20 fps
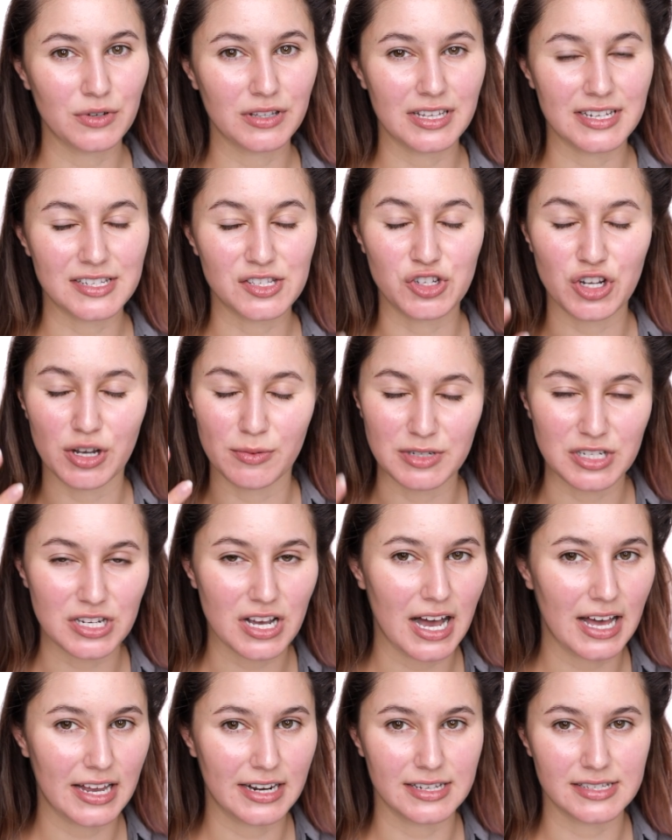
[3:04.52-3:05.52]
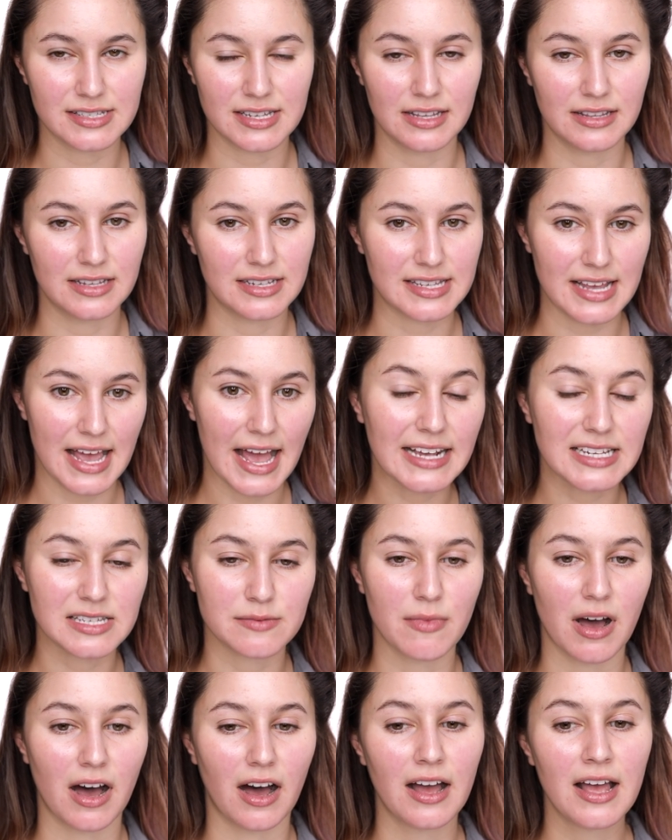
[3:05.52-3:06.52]
with this dermatitis and this
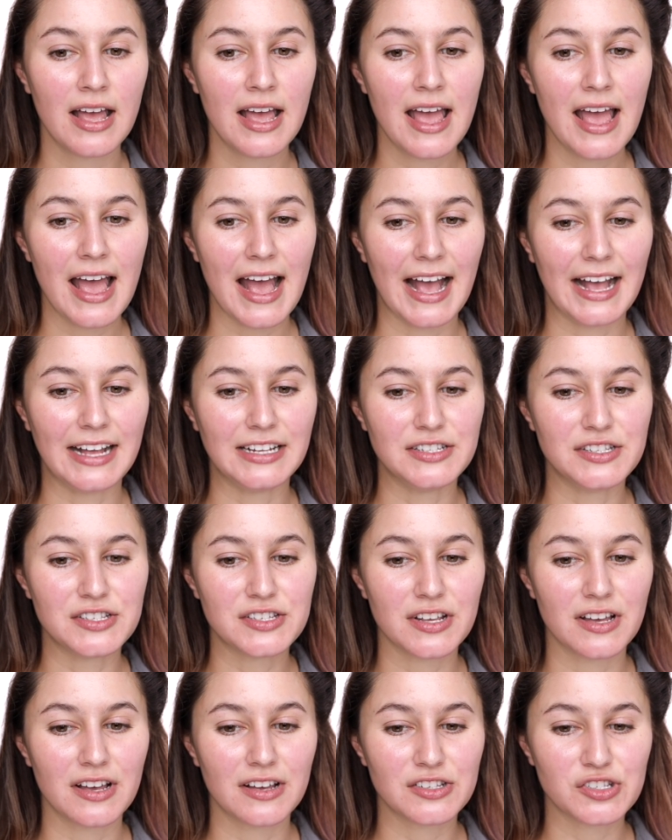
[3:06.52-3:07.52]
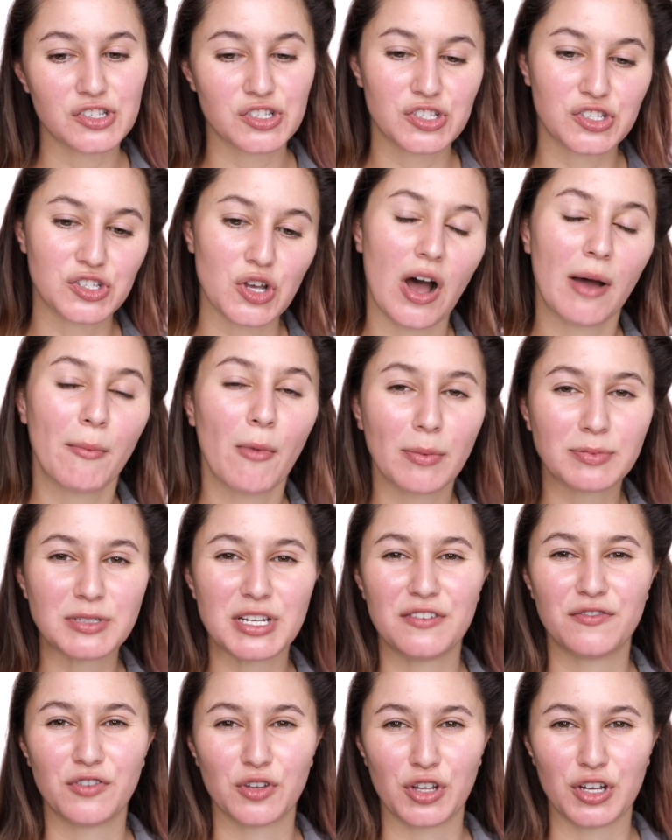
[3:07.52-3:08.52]
eczema, and so I'm
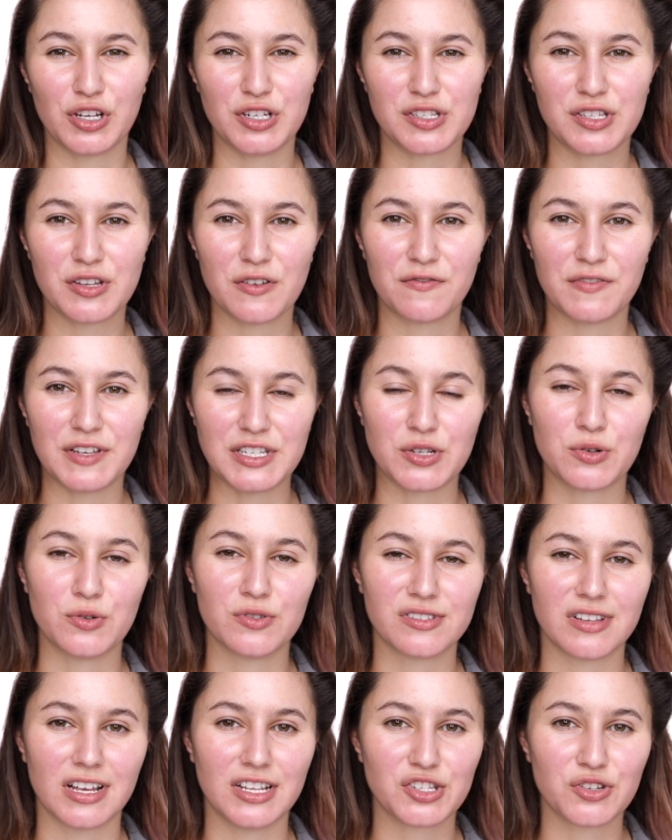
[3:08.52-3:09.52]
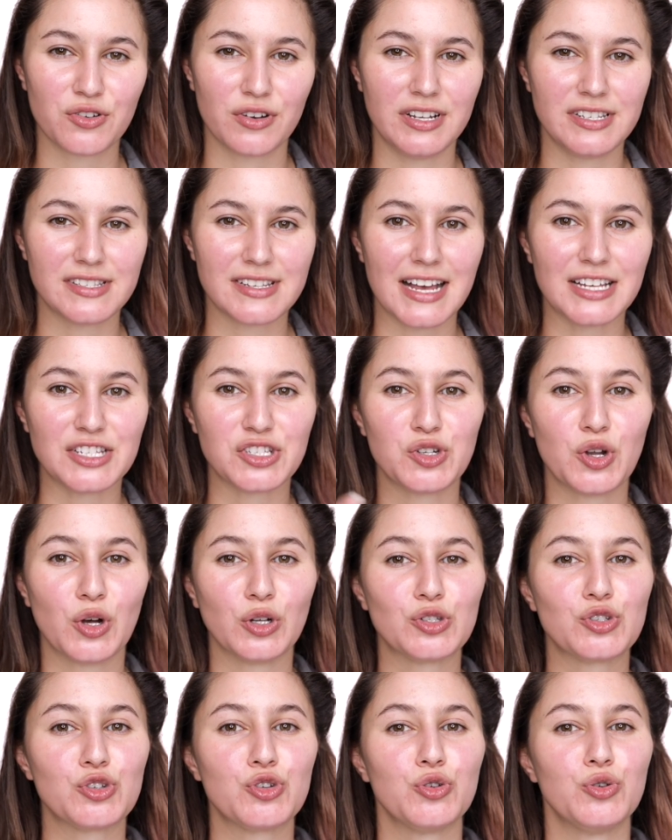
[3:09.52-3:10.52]
opting for those physical sunscreens as
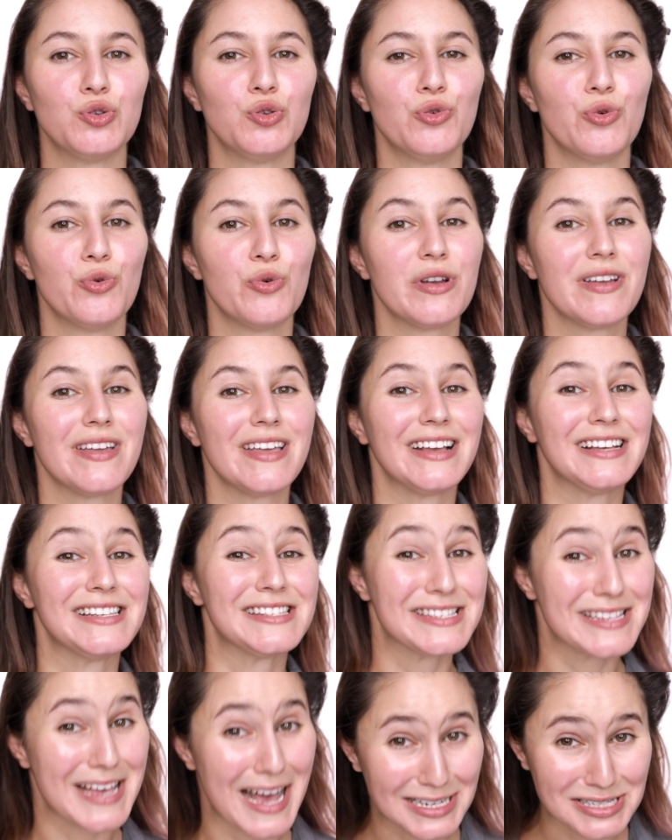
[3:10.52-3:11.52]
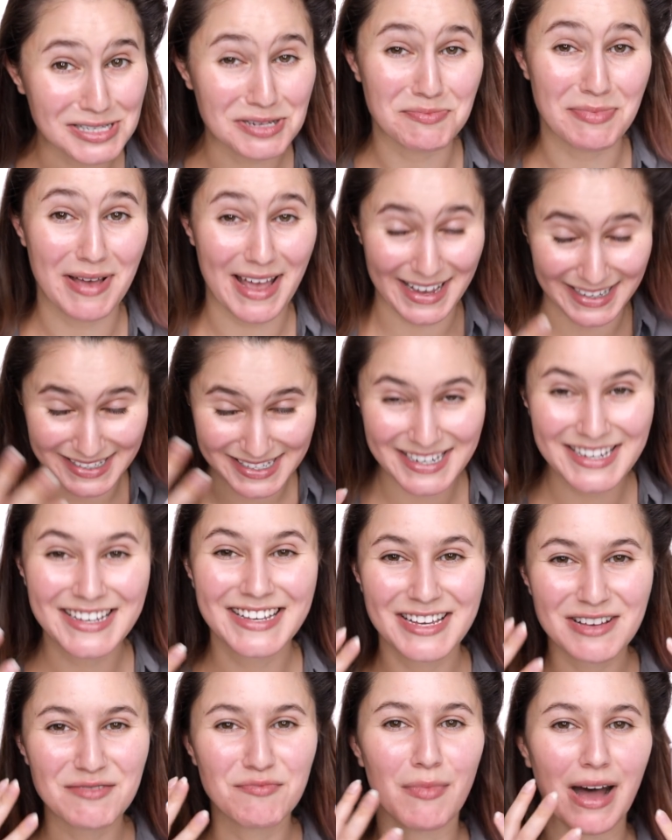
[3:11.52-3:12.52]
not to exacerbate
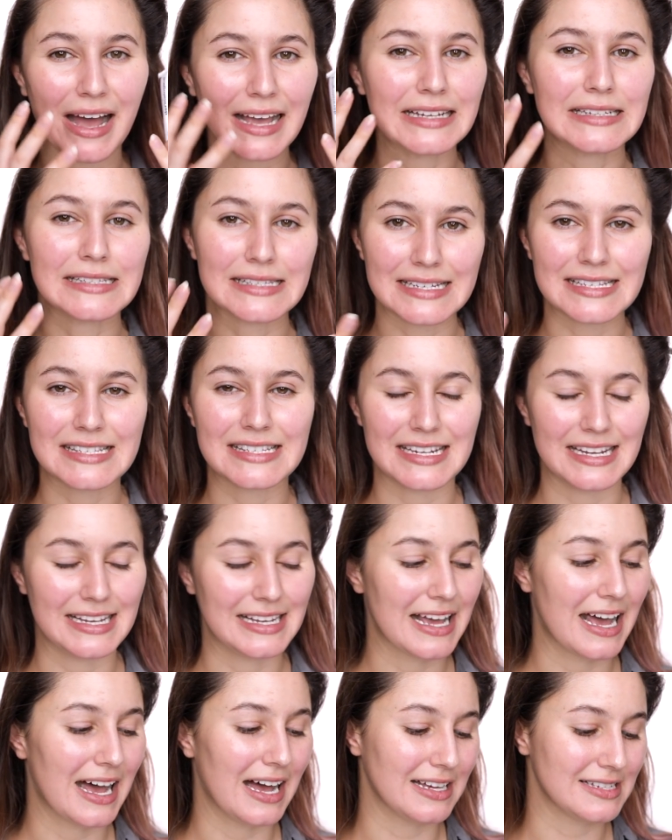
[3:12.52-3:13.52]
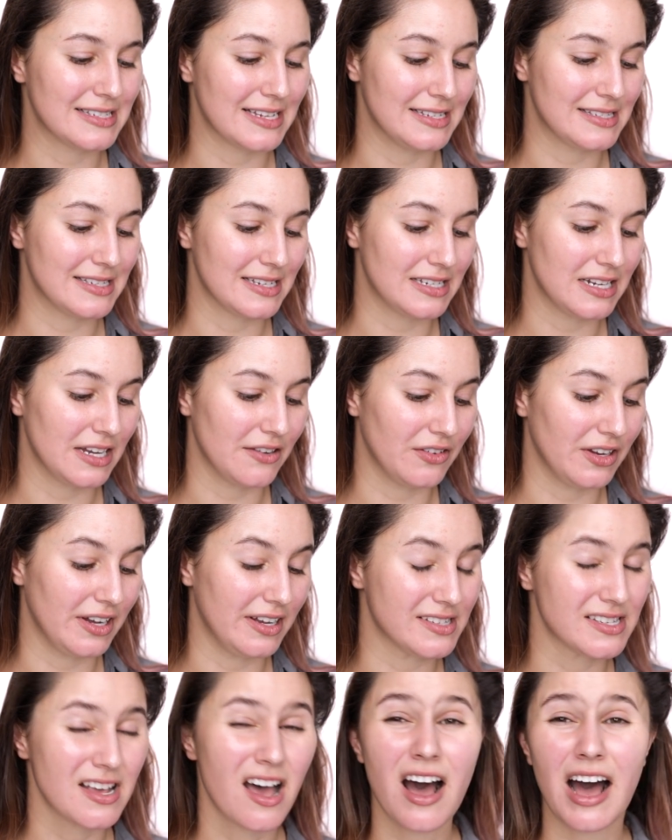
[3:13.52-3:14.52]
my existing
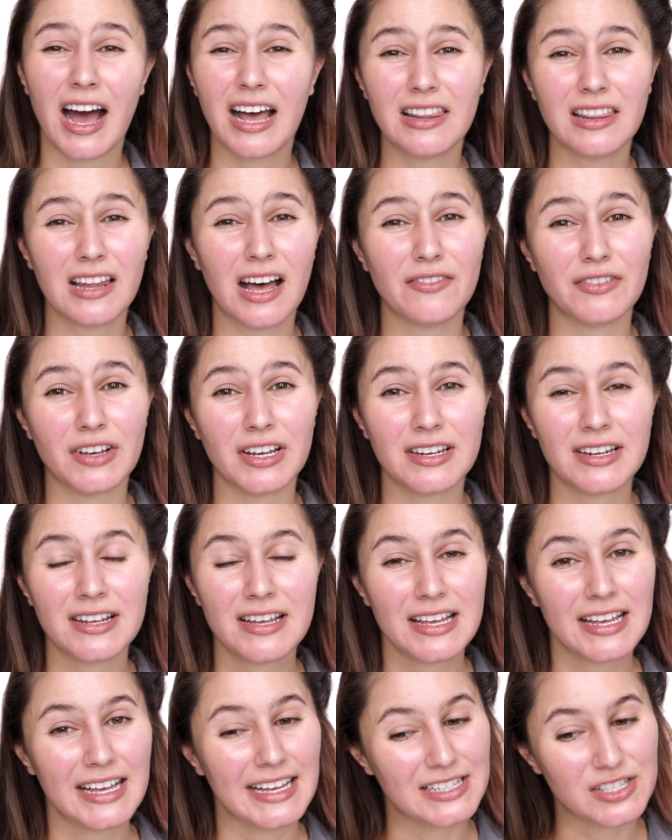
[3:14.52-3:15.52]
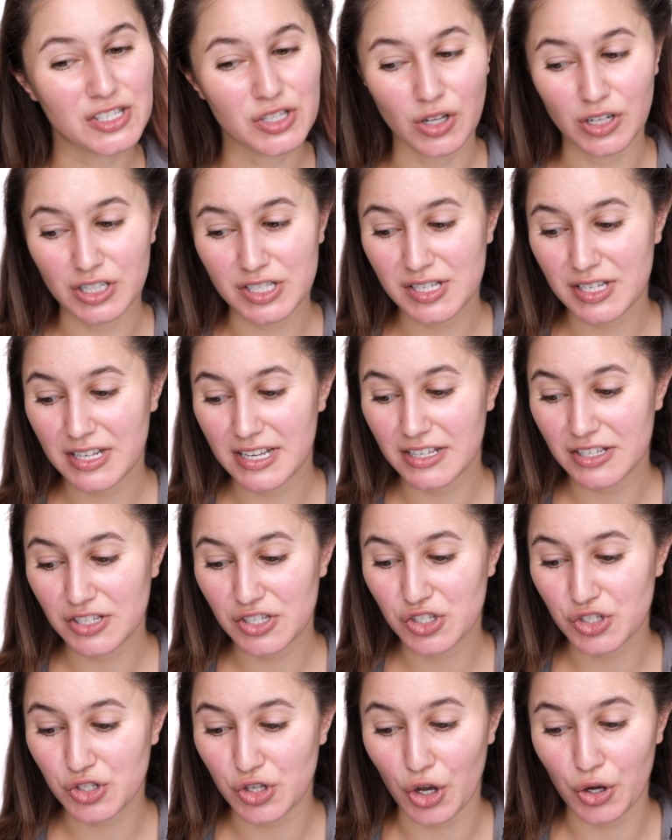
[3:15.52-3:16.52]
sensitivities. I love it. It slots
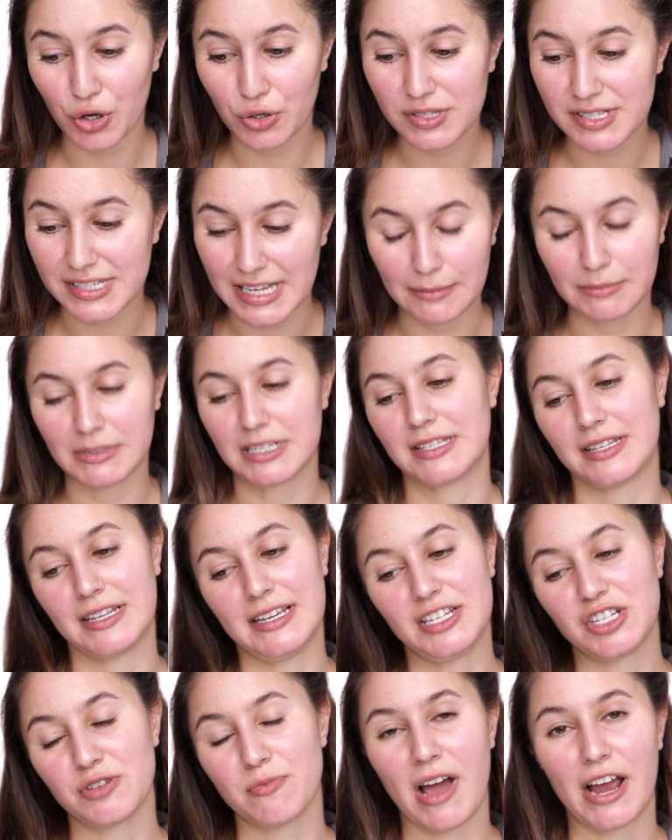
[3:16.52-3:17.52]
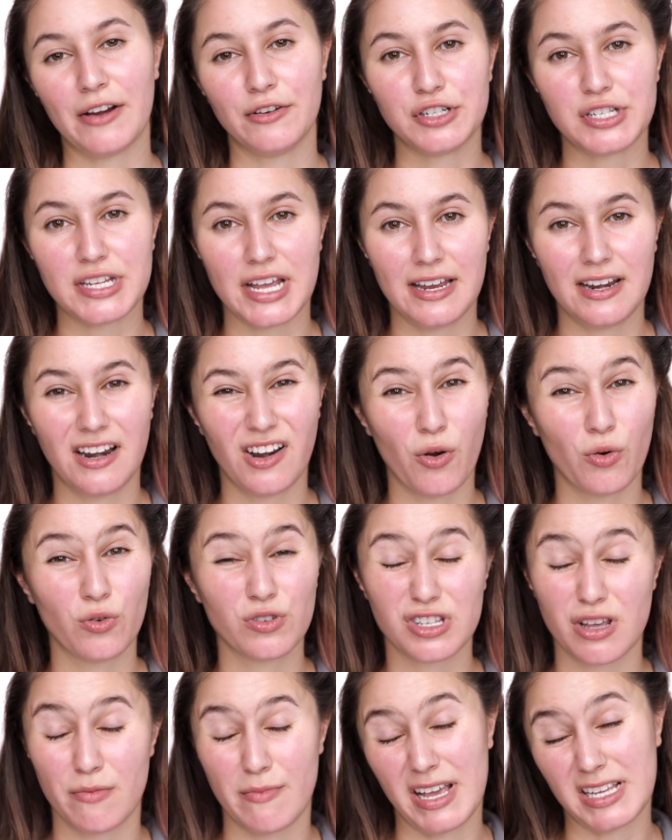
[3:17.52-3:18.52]
so seamlessly into my routine, and it
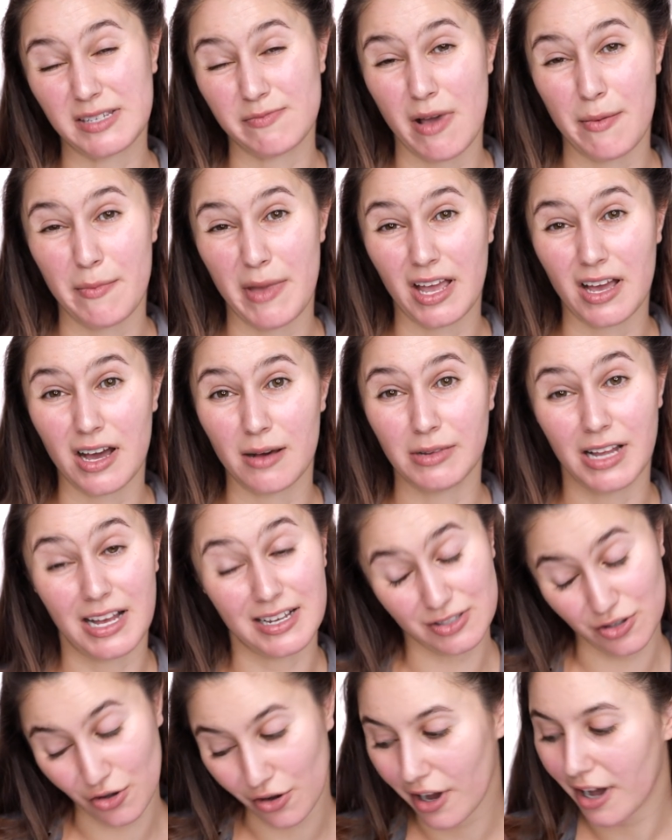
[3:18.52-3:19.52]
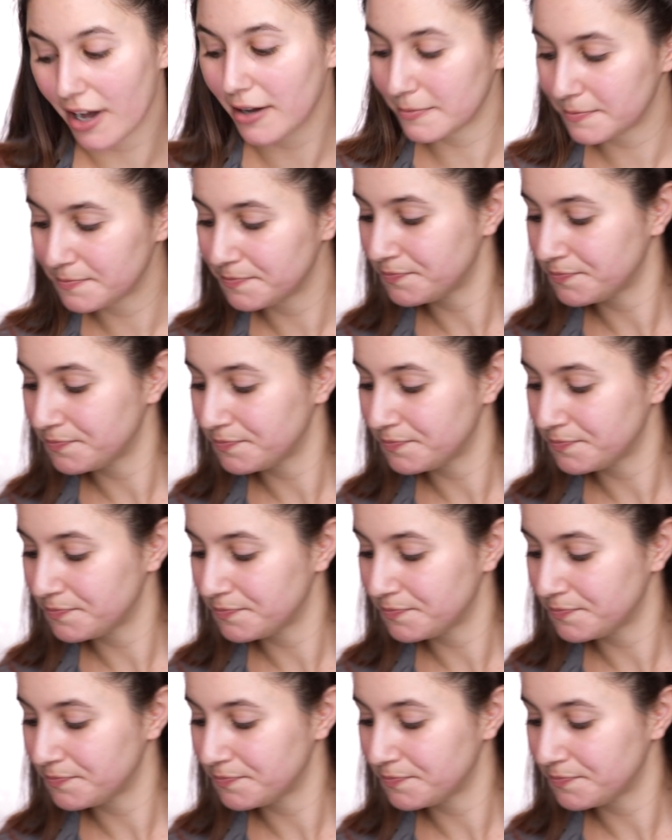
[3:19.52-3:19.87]
also makes my makeup last longer.